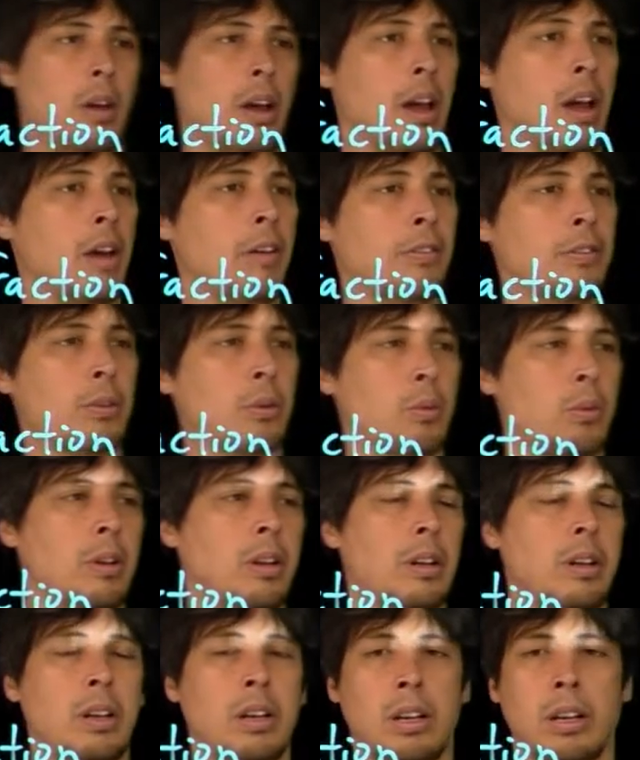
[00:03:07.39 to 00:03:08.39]
after
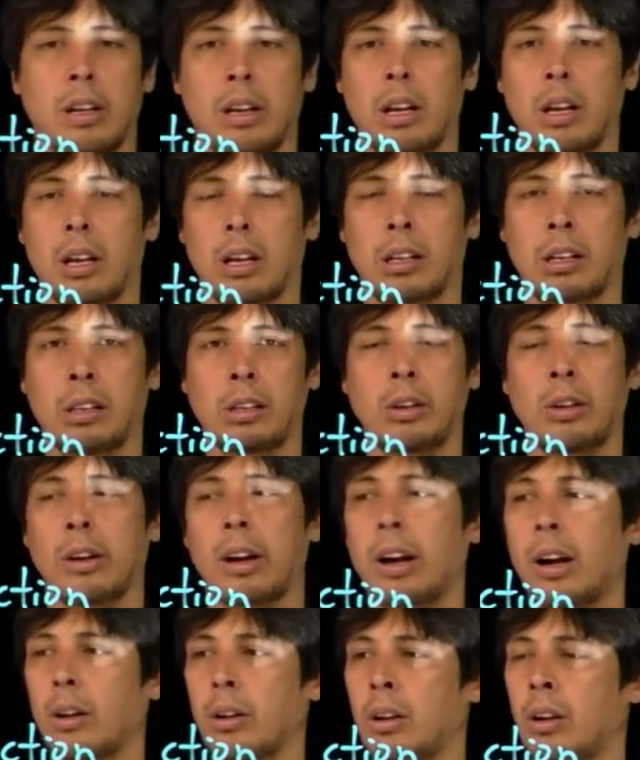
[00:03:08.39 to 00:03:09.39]
we uh, clear
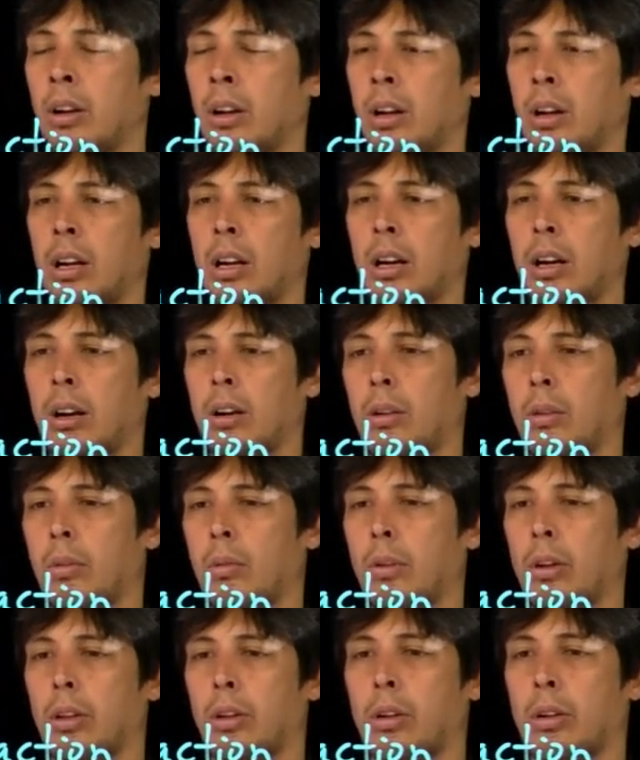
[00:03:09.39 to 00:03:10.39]
out
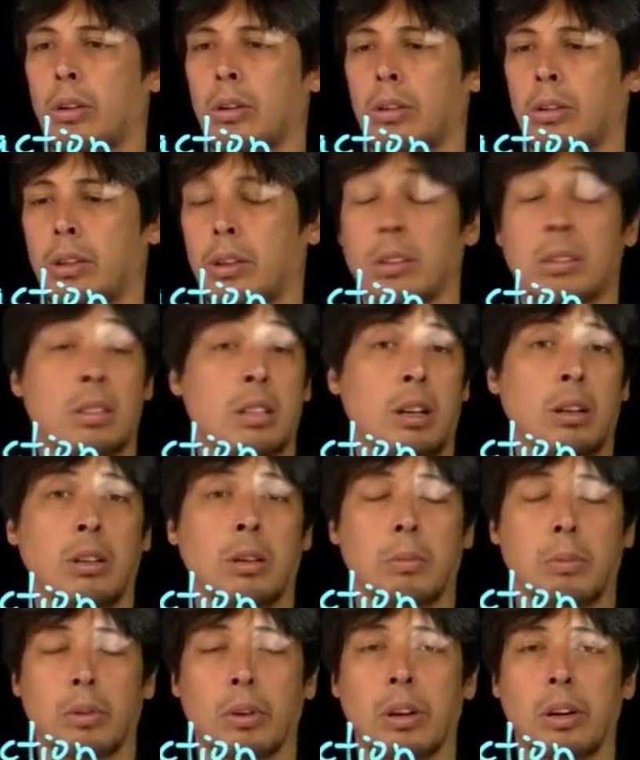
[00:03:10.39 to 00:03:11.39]
whether the cell
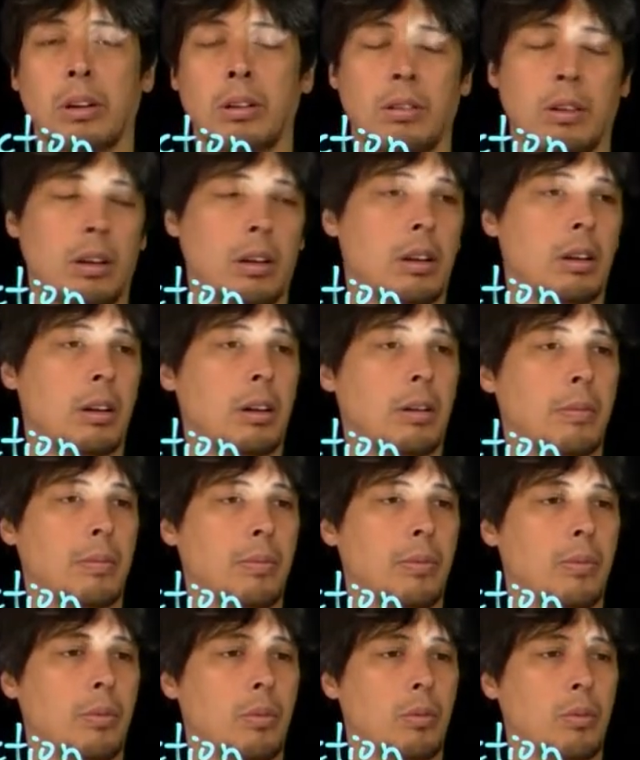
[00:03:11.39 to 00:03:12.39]
debris, um,
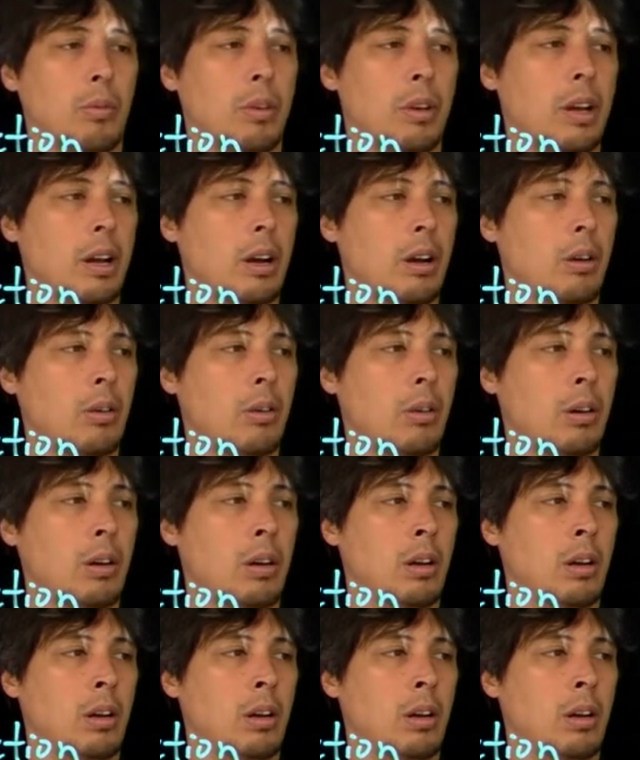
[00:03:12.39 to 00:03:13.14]
we now